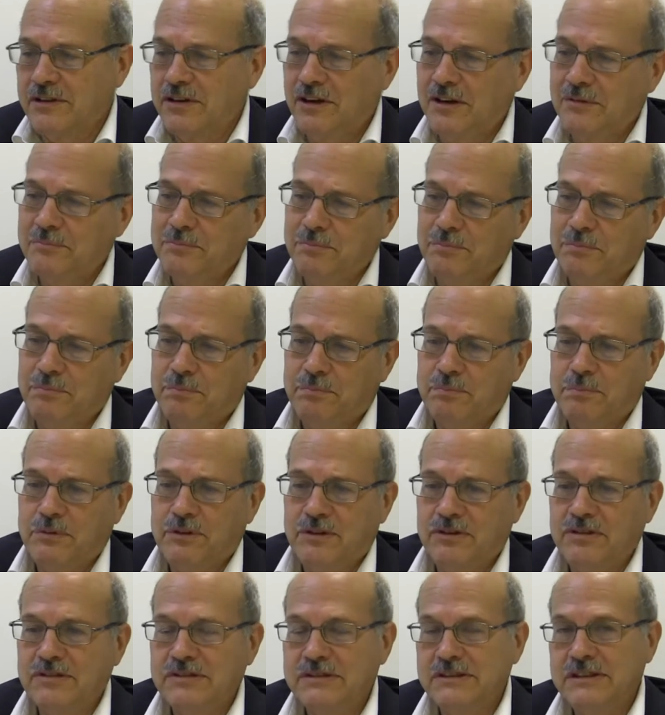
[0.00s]
come
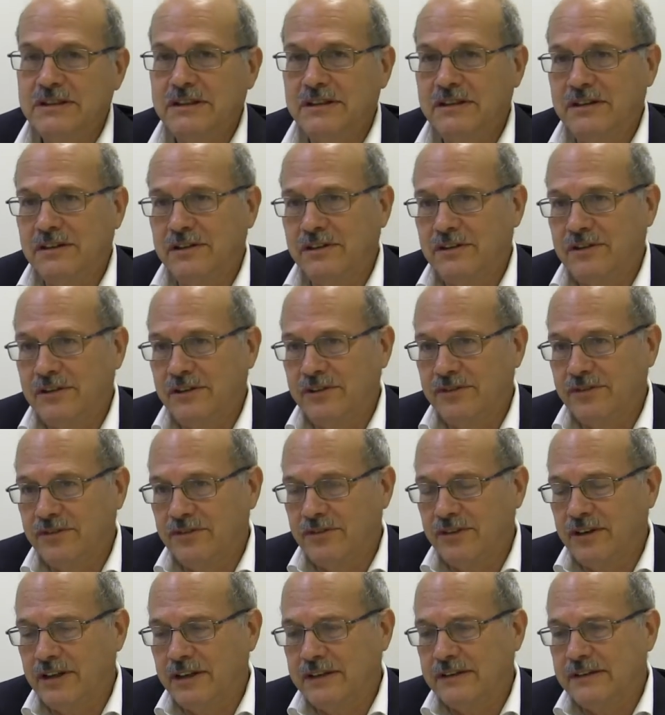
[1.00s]
clear
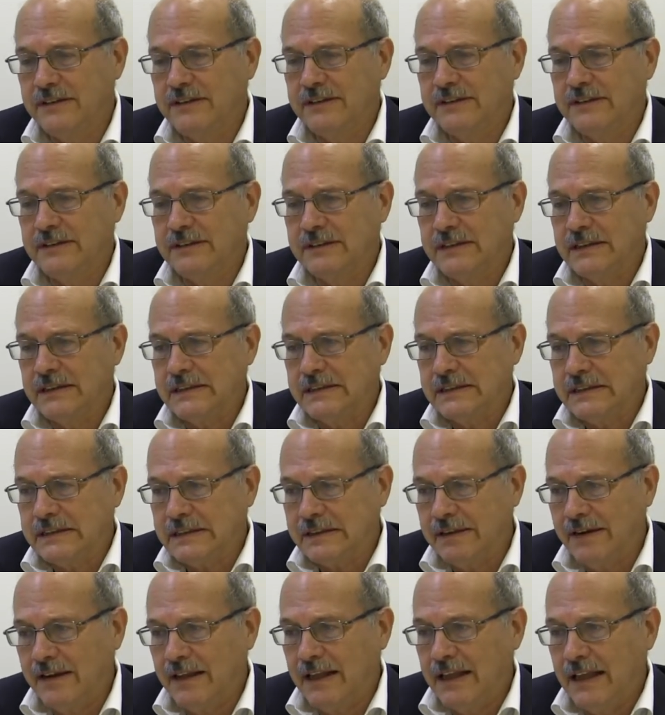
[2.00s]
is
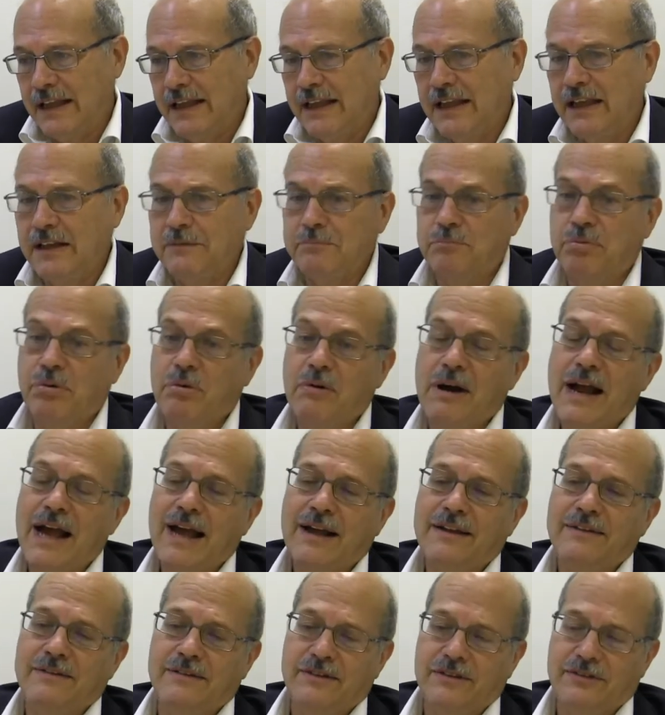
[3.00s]
that in
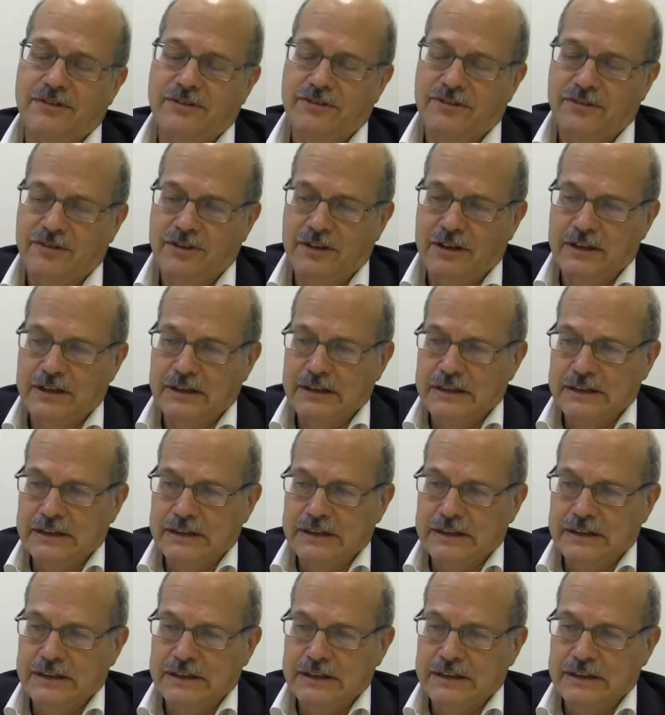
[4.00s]
practice,